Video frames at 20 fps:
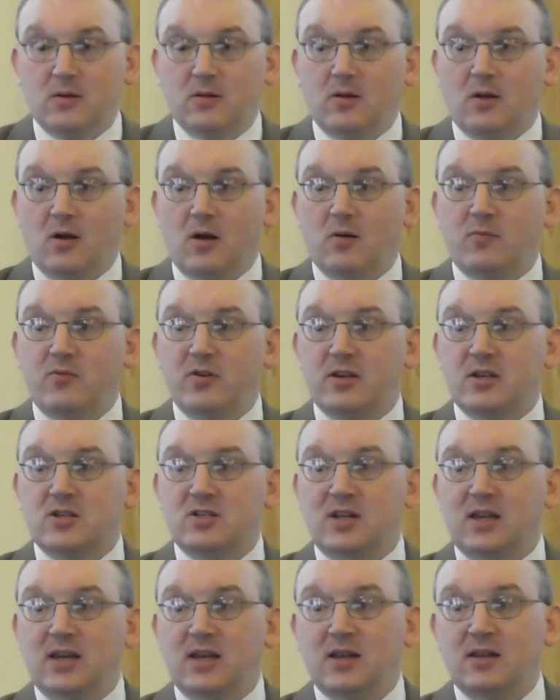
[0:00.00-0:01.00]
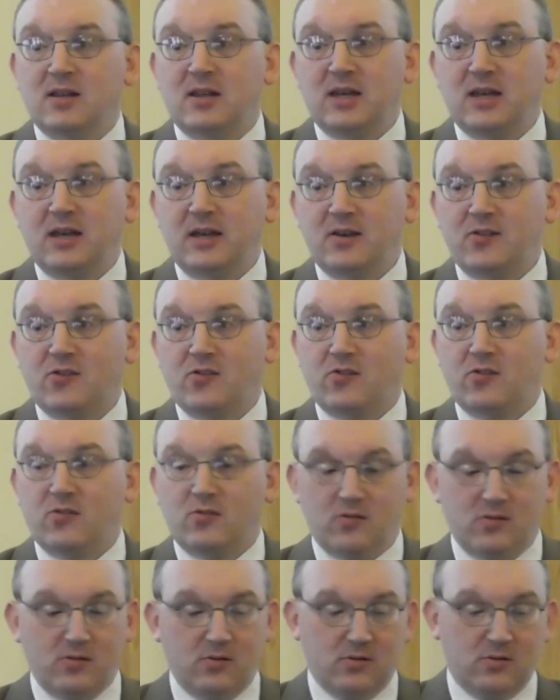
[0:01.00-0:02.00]
Now, obviously, in these
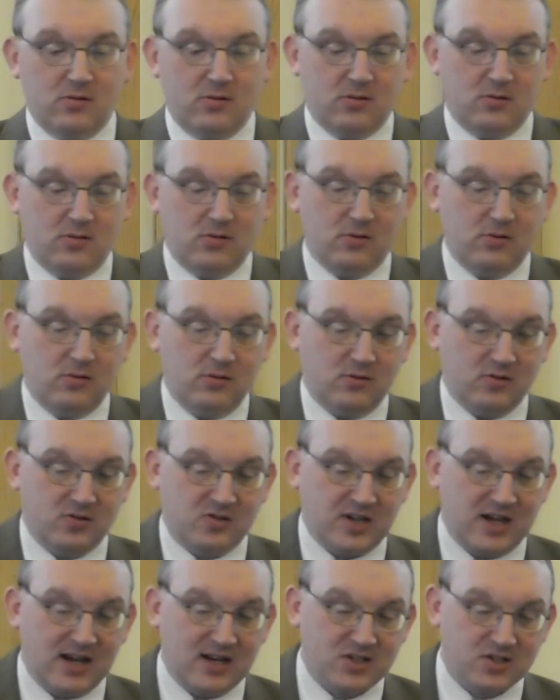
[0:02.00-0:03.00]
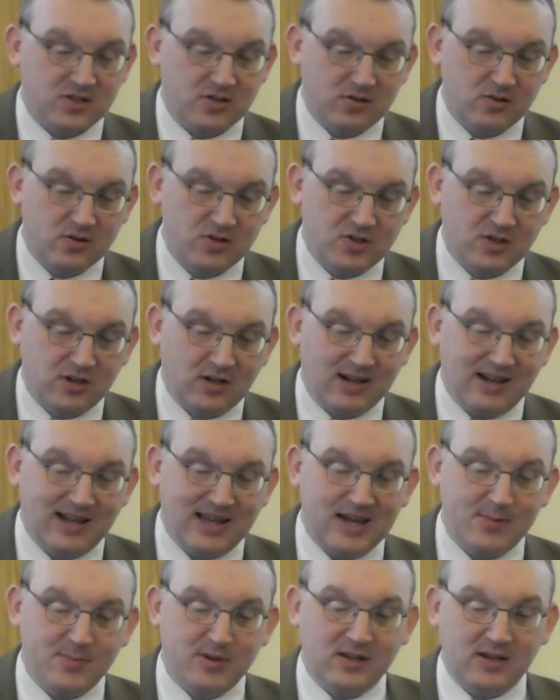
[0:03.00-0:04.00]
disasters and
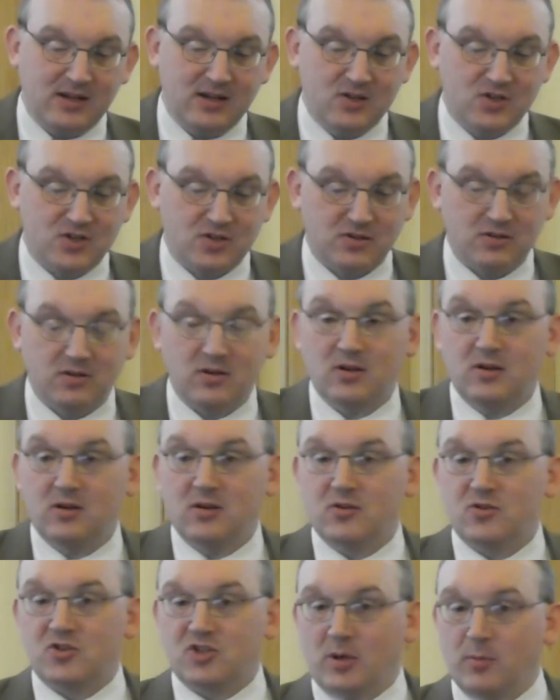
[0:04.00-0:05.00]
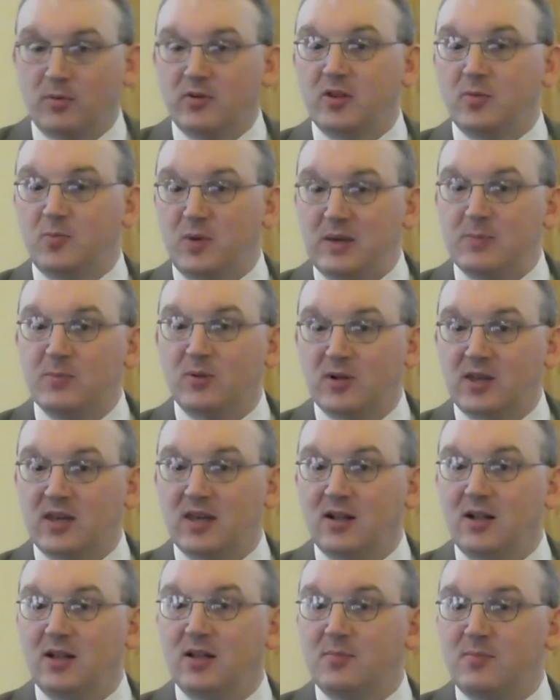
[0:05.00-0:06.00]
calamities, some of the people
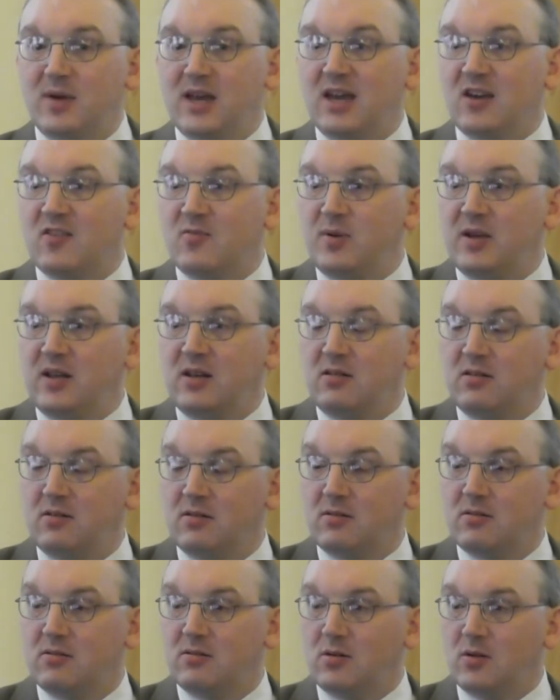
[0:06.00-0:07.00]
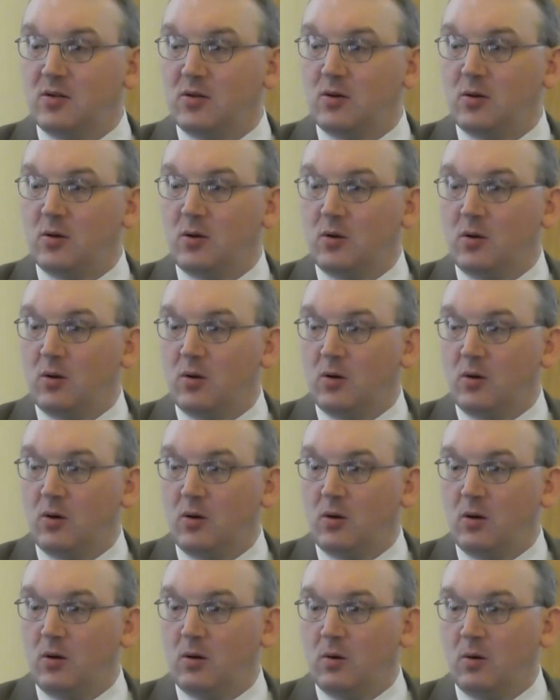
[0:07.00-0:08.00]
killed may have been
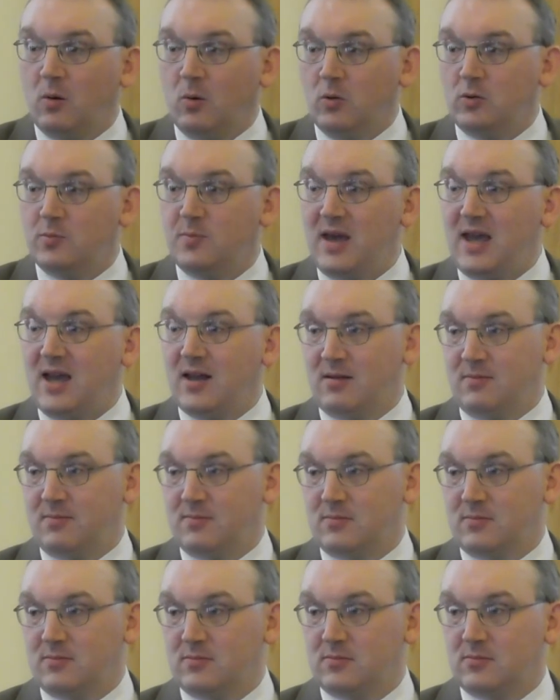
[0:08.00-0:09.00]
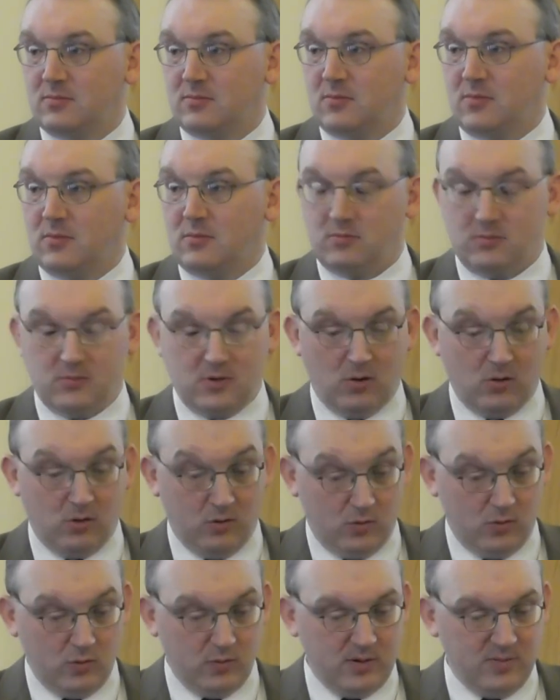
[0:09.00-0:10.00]
old men, or
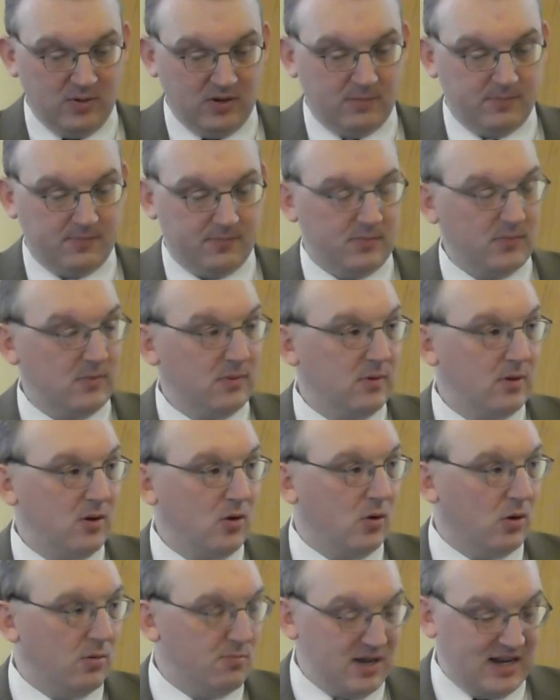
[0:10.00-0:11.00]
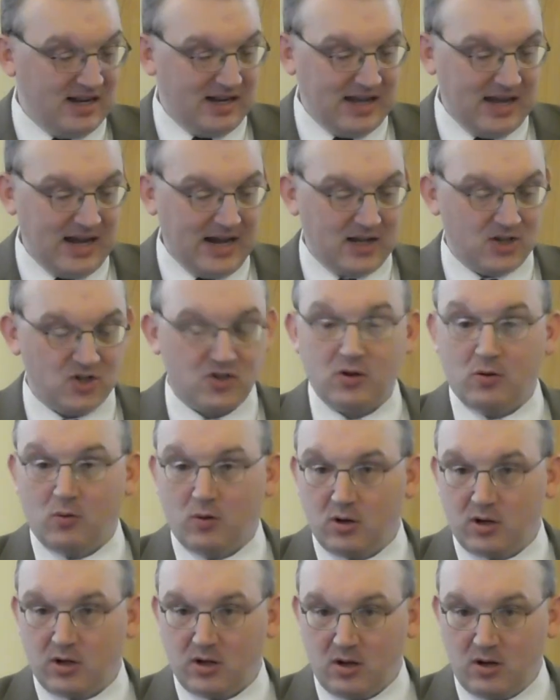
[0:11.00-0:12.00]
old women, or middle aged,
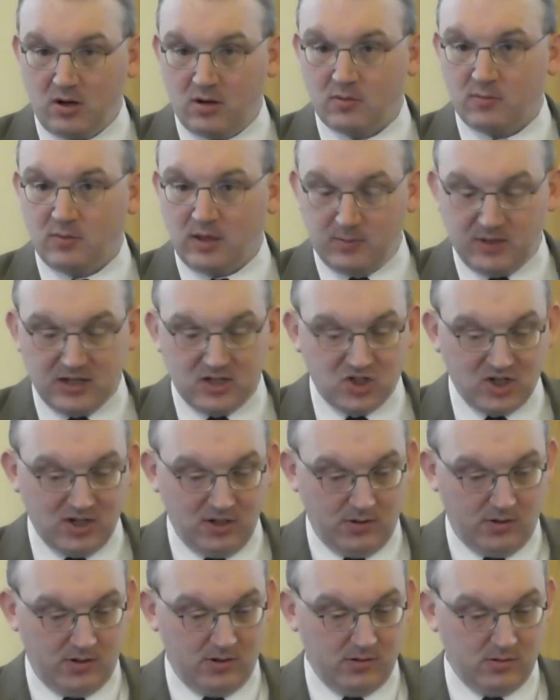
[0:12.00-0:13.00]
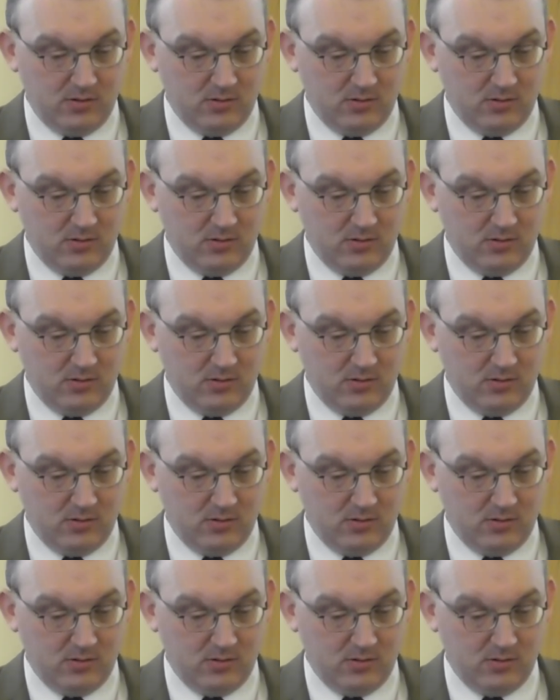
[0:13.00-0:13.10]
or young, maybe children.